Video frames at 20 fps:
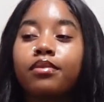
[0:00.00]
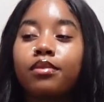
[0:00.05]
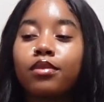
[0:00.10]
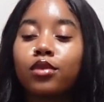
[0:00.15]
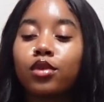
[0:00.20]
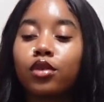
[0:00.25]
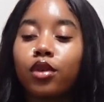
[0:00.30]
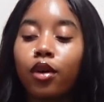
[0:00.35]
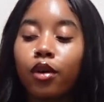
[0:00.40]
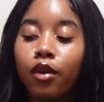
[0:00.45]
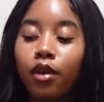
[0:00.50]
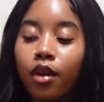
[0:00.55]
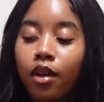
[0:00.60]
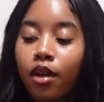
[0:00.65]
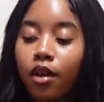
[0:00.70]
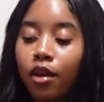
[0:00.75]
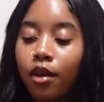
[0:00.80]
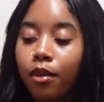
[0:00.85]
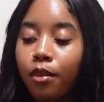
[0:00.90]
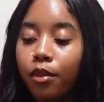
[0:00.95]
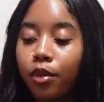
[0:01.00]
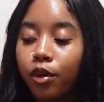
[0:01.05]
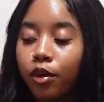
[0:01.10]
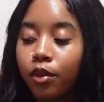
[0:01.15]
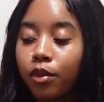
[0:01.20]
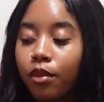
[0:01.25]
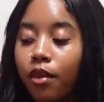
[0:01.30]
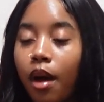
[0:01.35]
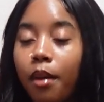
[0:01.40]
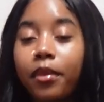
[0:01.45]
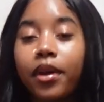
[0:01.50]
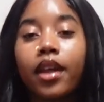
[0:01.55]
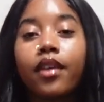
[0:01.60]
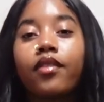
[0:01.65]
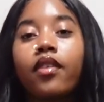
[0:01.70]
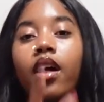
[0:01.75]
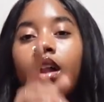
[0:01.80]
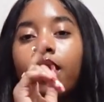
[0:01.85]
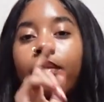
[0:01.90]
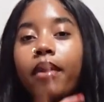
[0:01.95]
So, boom. I'm going to give
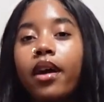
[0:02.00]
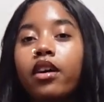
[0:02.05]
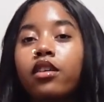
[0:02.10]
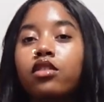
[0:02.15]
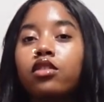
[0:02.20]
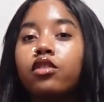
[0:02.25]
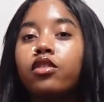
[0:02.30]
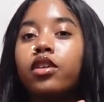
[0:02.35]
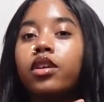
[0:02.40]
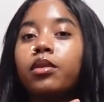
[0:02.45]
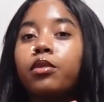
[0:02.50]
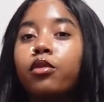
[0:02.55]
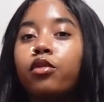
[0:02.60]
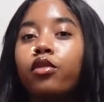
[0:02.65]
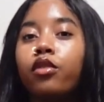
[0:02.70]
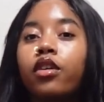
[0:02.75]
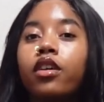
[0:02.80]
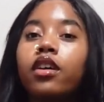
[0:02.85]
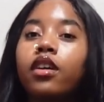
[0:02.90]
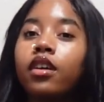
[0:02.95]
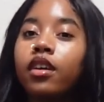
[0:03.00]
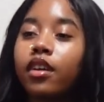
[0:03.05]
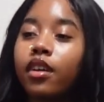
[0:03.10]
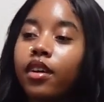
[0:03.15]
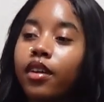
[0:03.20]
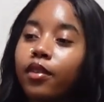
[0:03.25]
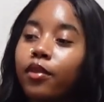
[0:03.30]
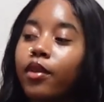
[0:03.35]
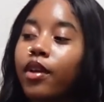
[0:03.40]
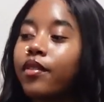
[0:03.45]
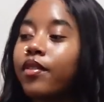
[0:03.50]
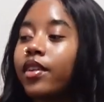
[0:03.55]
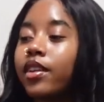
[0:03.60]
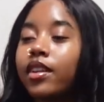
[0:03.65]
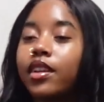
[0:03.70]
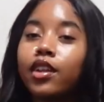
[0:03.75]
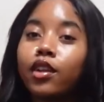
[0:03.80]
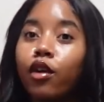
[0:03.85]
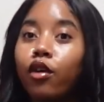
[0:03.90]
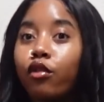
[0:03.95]
y'all a backstory before we even,
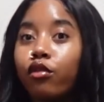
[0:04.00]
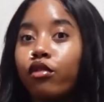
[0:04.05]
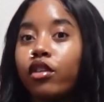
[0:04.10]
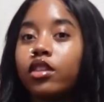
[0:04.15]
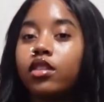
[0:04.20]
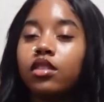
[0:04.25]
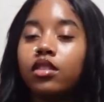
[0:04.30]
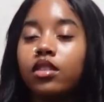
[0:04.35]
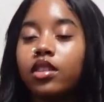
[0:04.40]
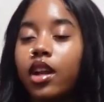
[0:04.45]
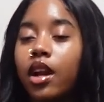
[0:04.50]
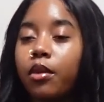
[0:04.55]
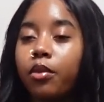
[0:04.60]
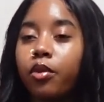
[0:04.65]
you know, rush into that